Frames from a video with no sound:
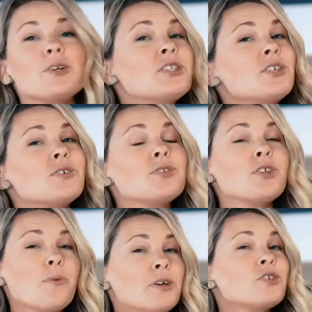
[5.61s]
wants to do
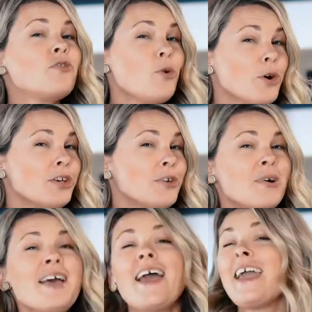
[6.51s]
so much for
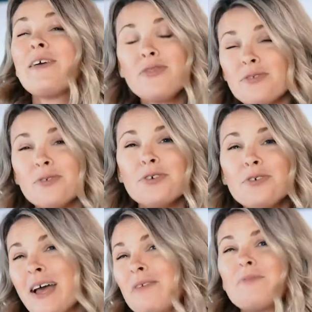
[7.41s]
you and through
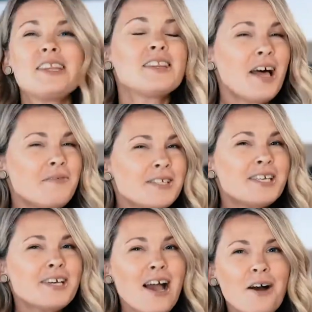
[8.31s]
you, and we'd love to
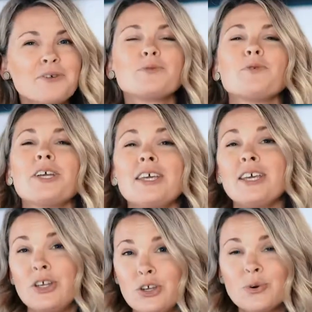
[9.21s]
hear how he's working
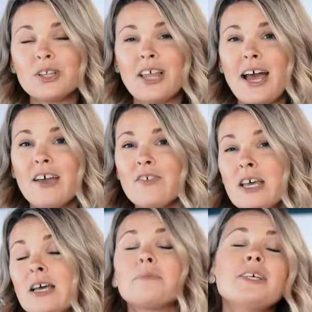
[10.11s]
in your life.
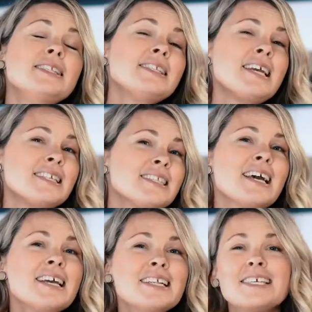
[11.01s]
Please take a
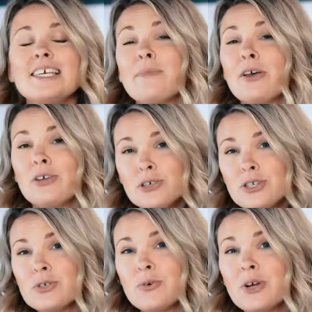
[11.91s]
second to email your
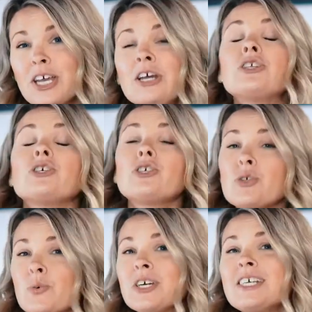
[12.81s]
story to
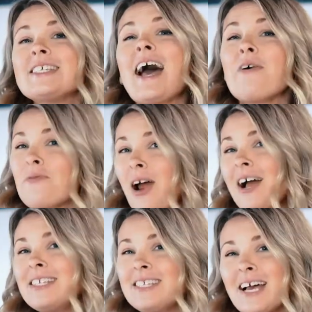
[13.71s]
stories at
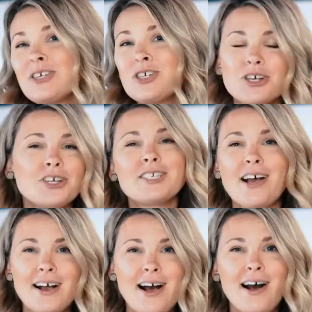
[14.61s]
rise
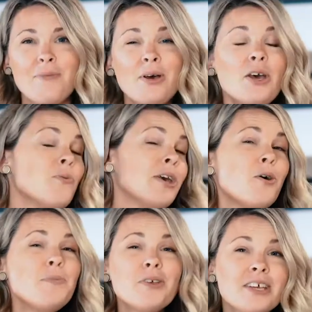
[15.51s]
church.com. We
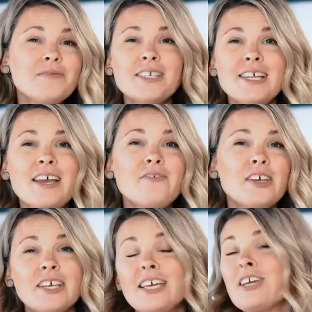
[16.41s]
hope you leave today
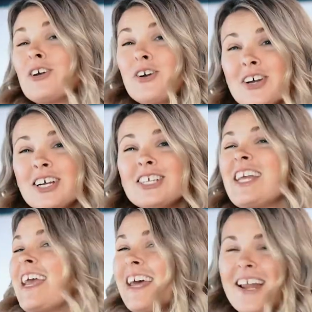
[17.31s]
feeling
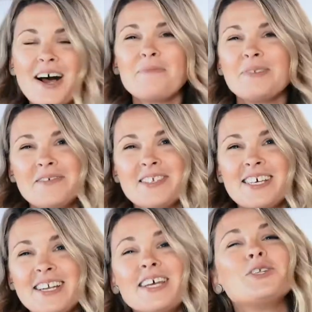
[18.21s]
encouraged and
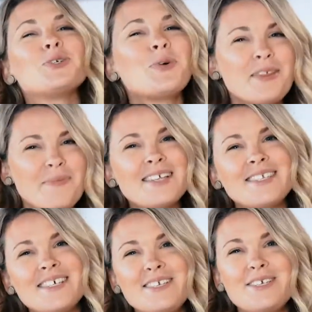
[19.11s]
uplifted. Enjoy the
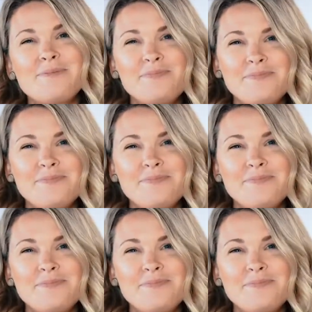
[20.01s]
message.